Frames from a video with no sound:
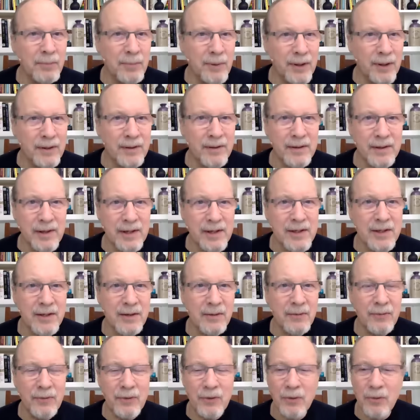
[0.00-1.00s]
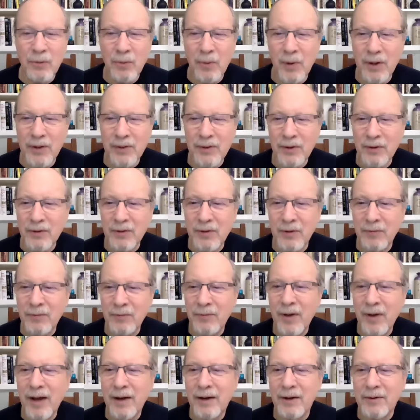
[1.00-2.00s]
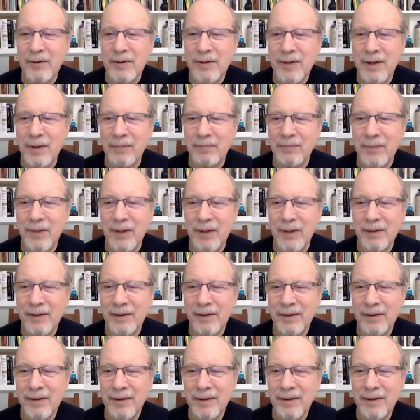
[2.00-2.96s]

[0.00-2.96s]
bit as if you wanted to follow something.